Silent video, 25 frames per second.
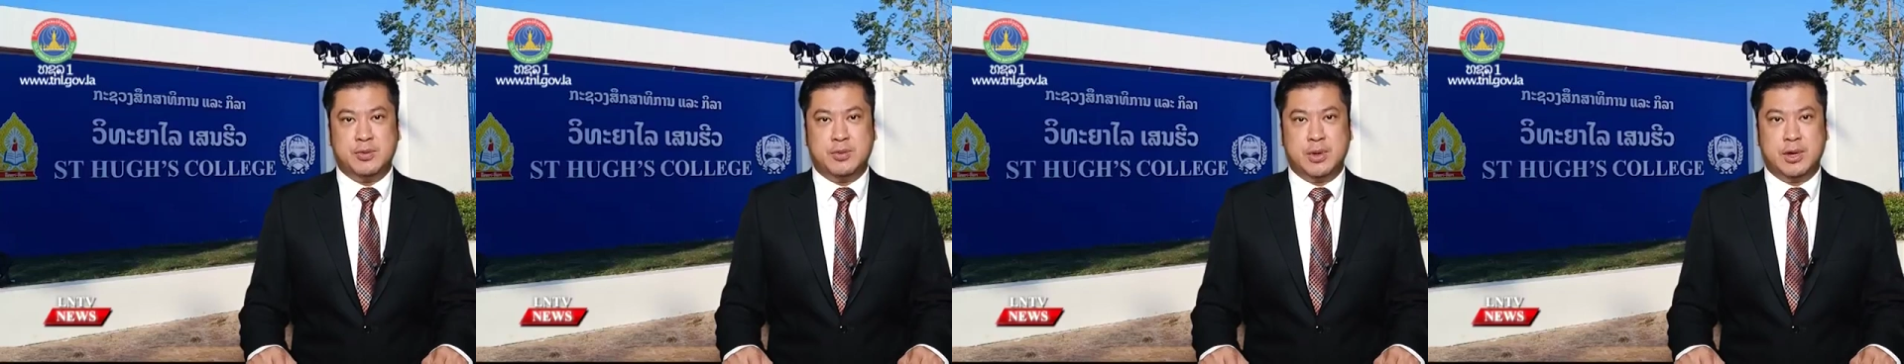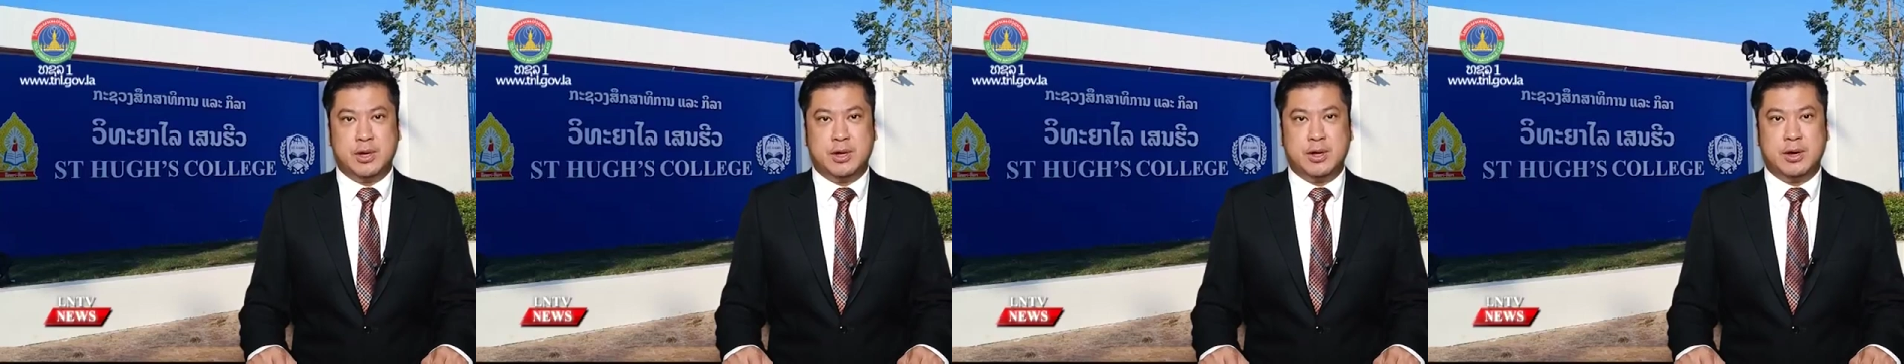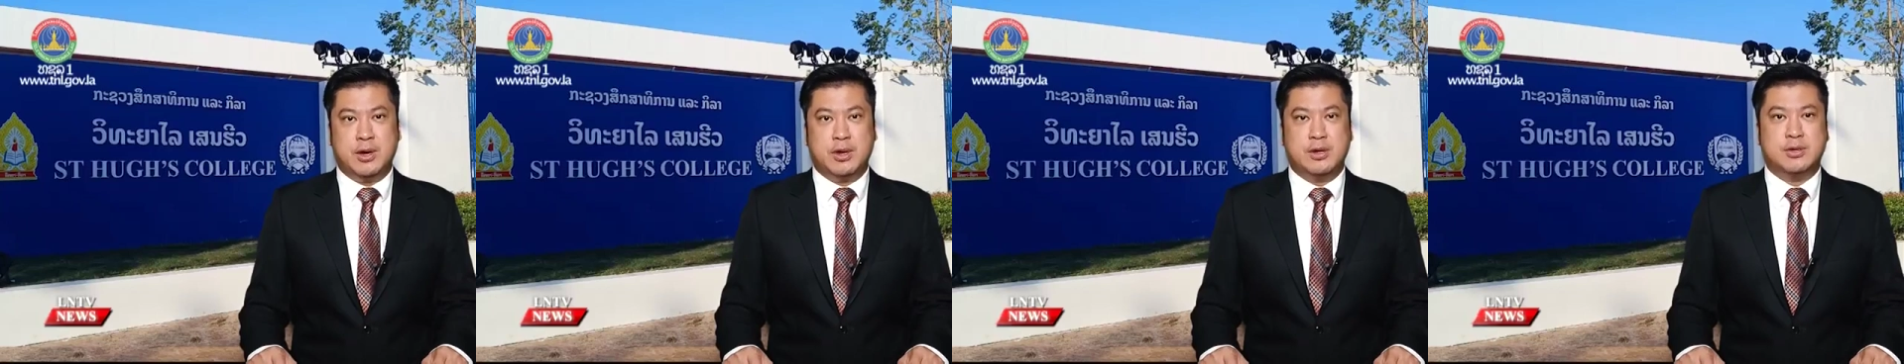
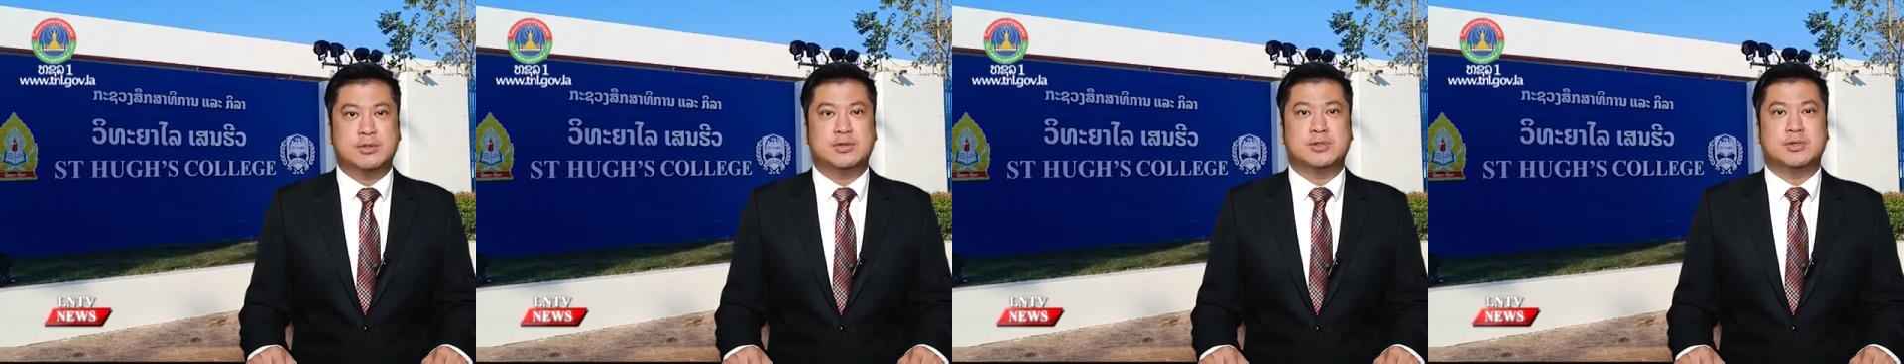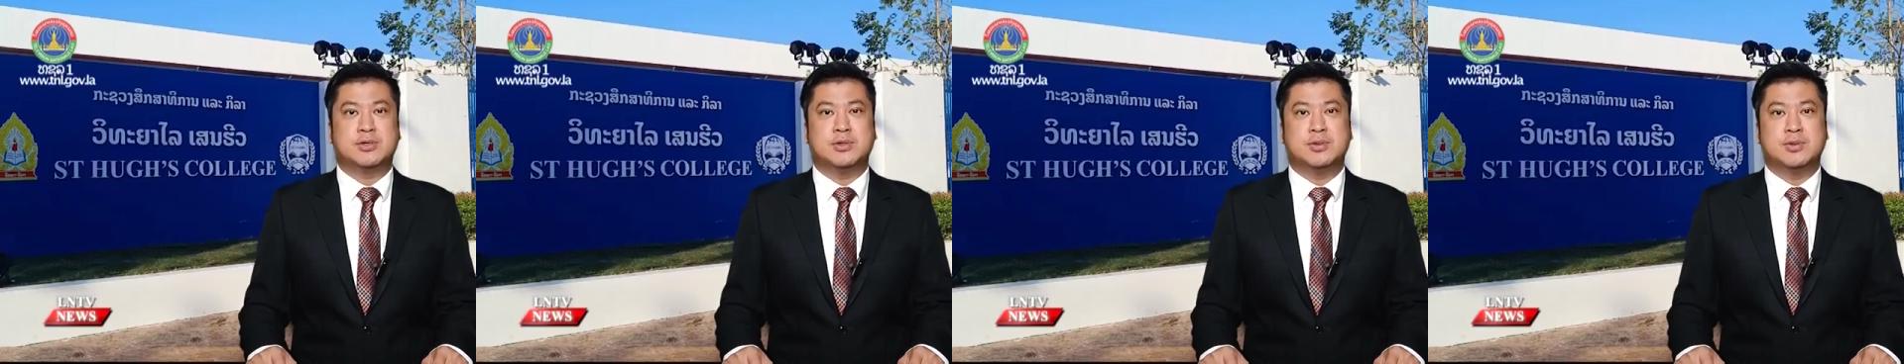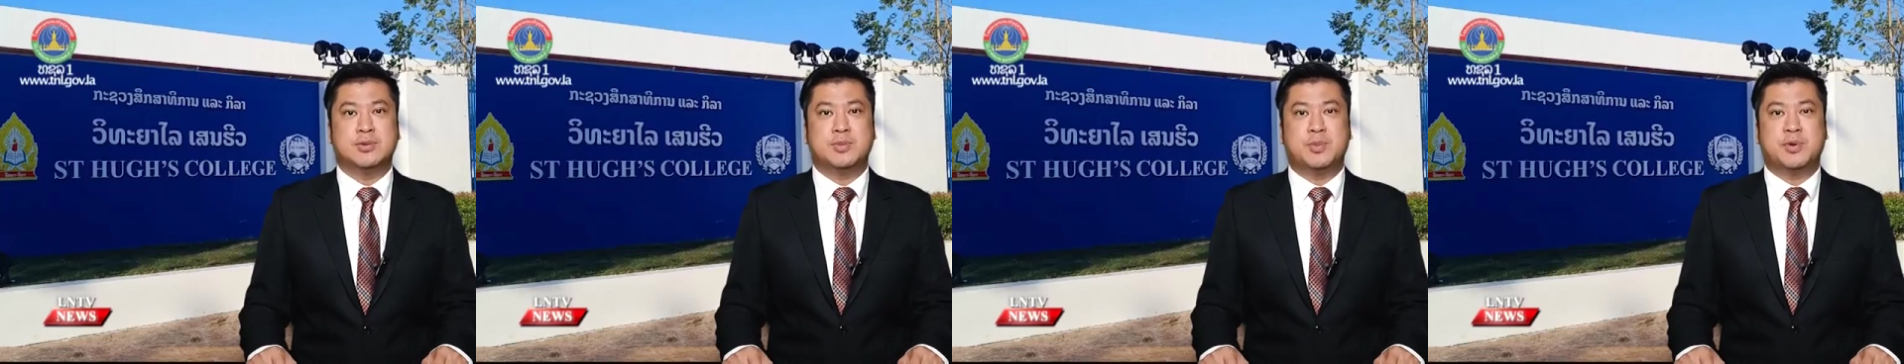while
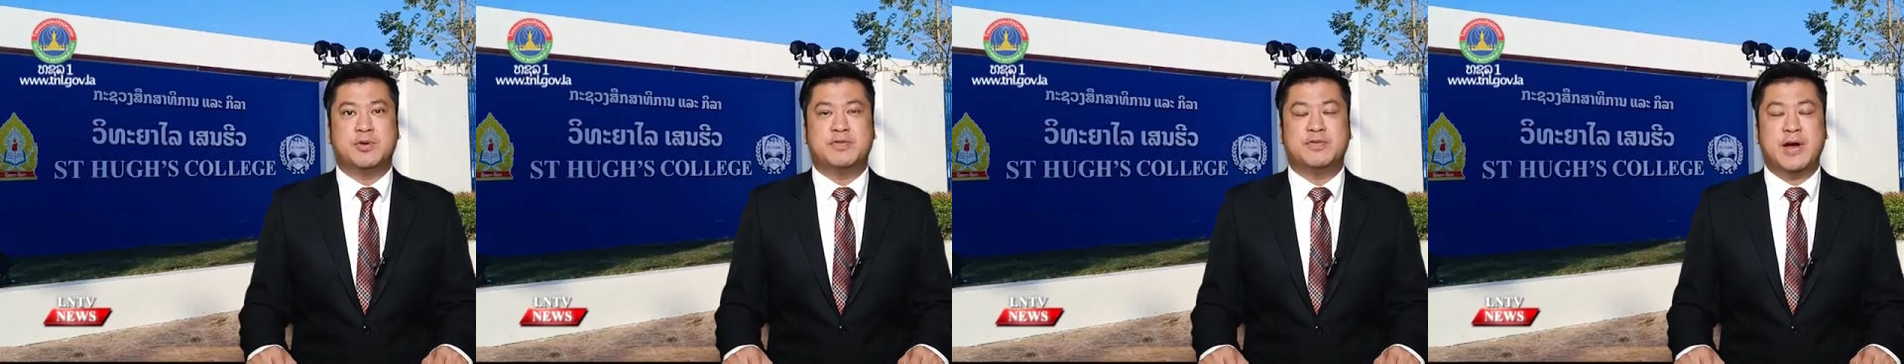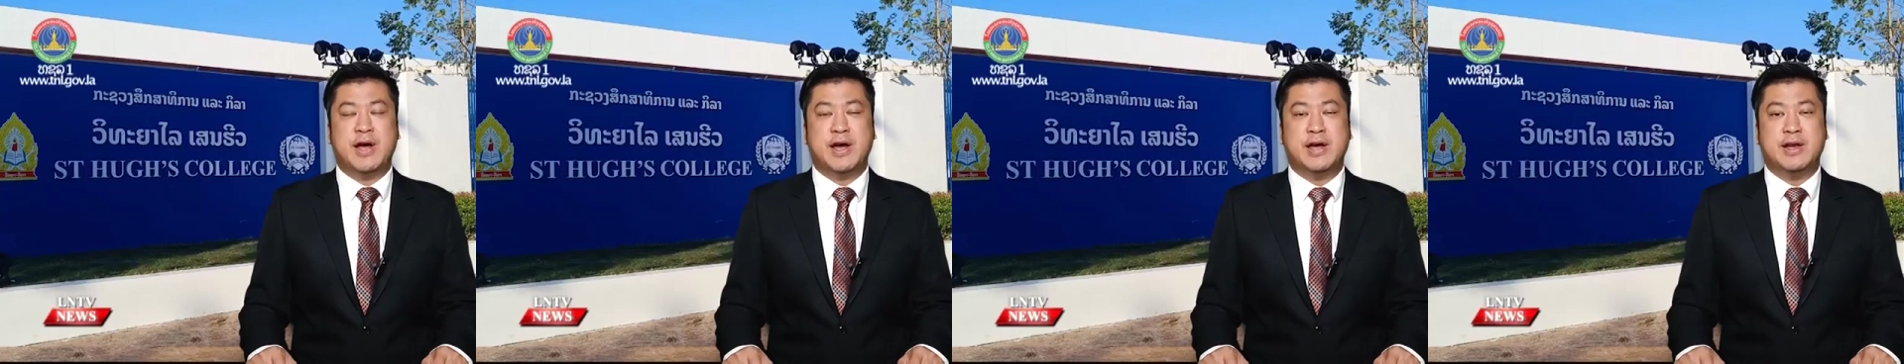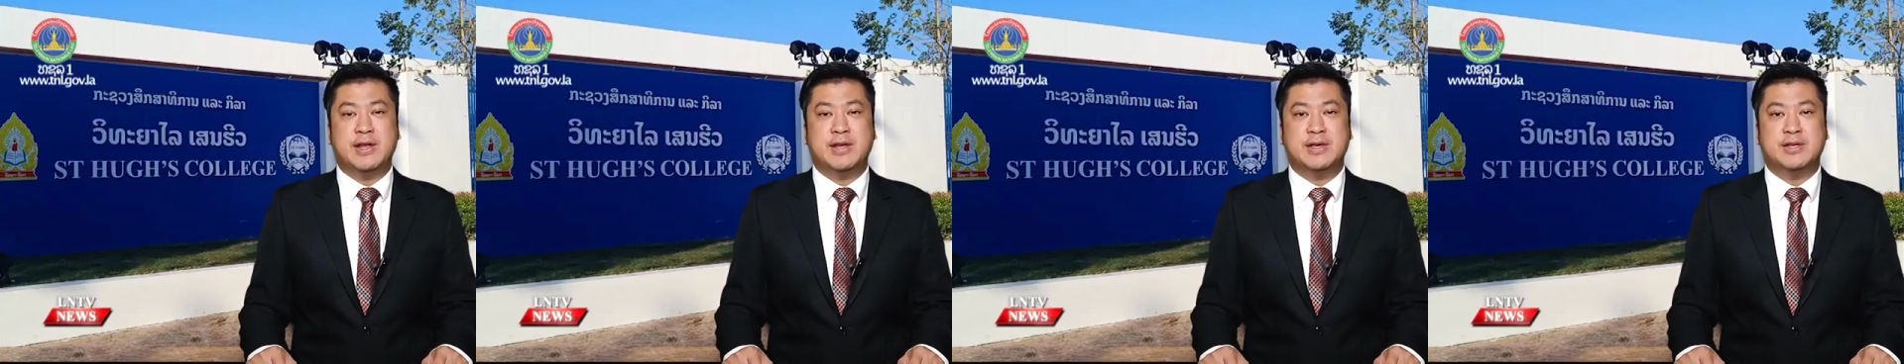also
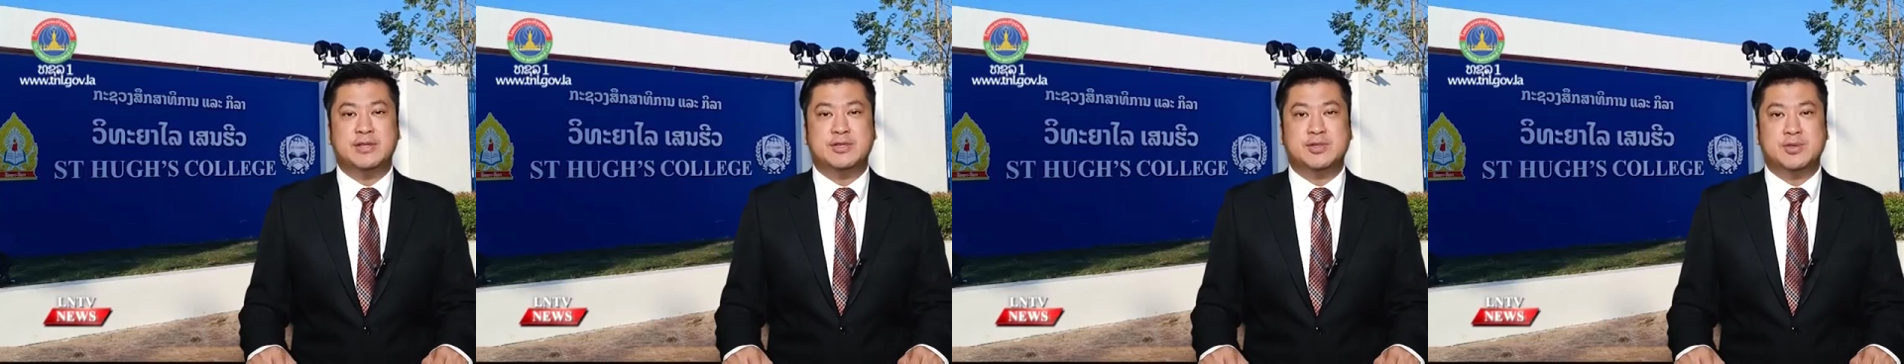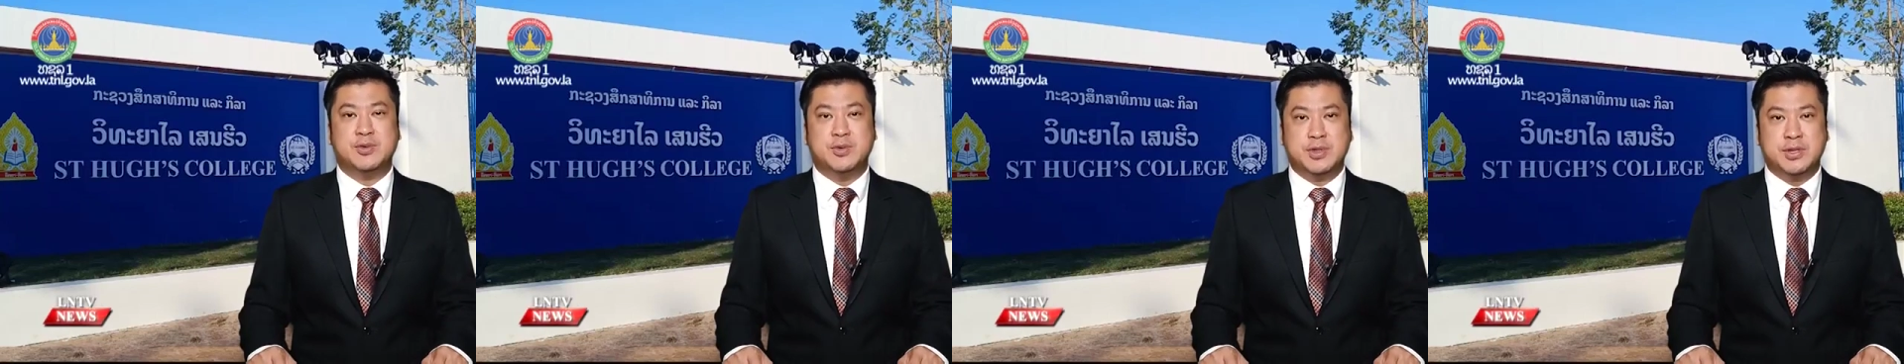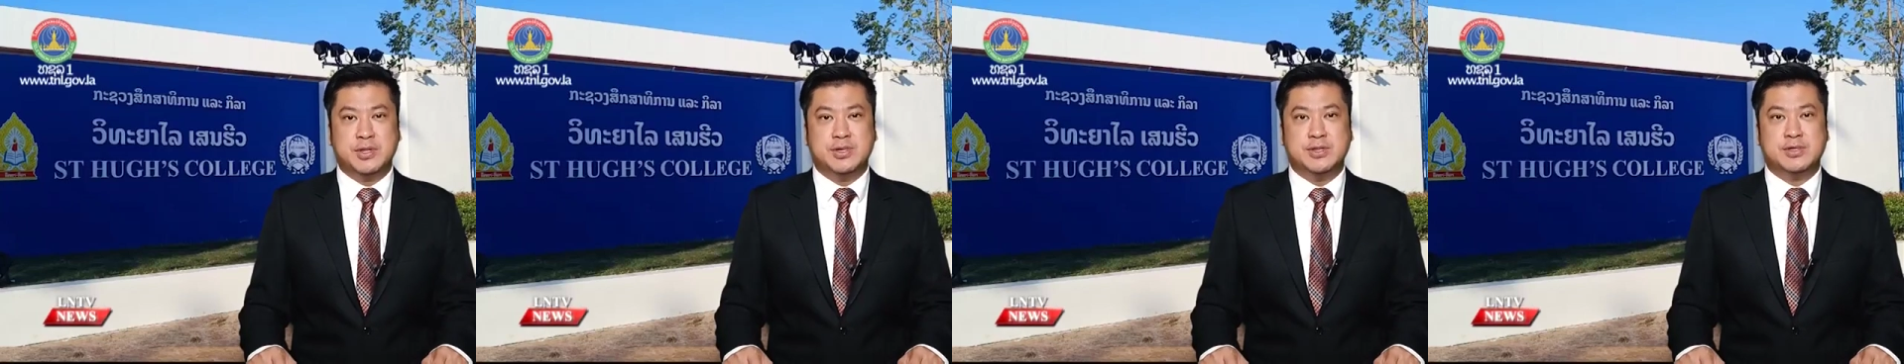providing
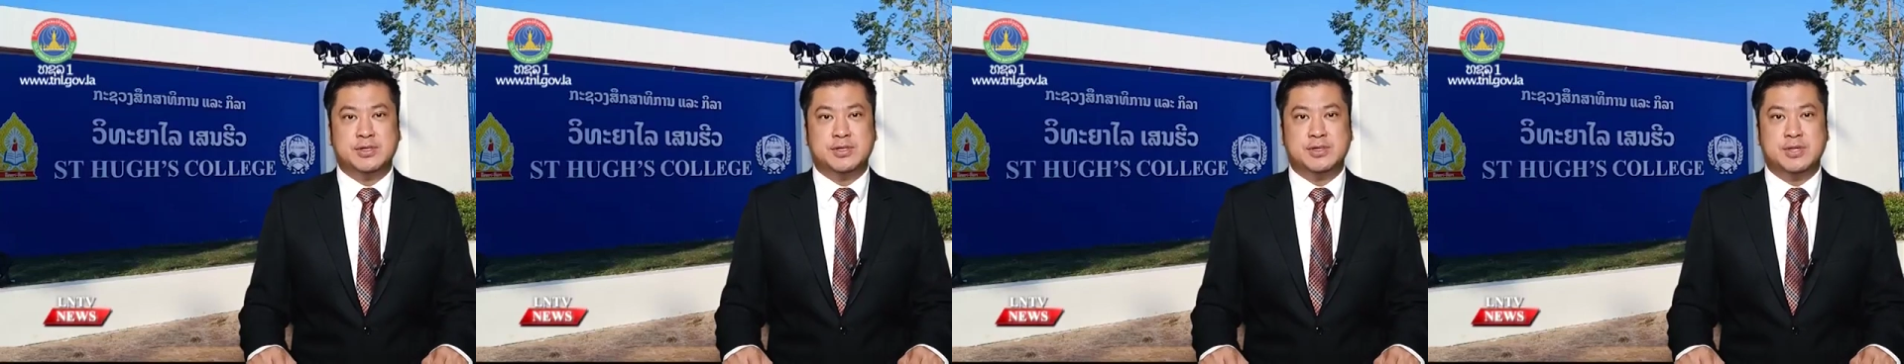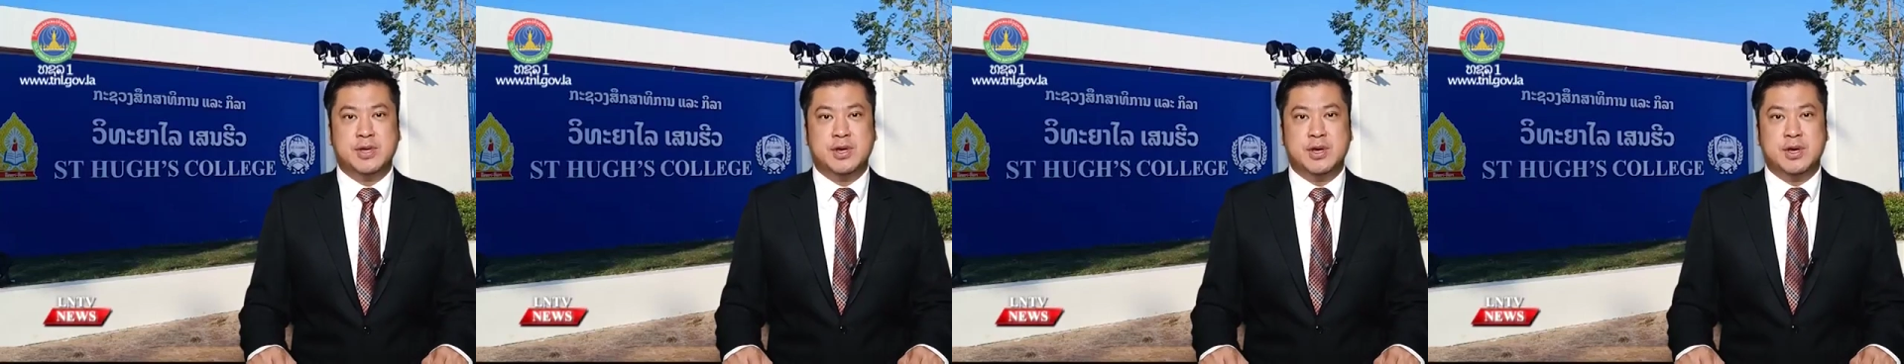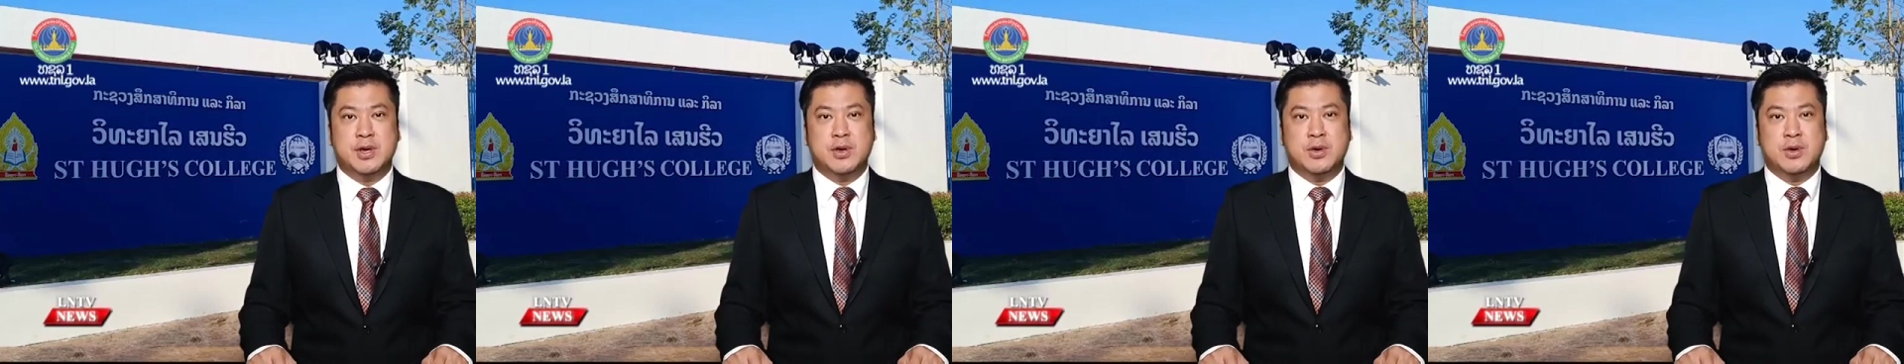students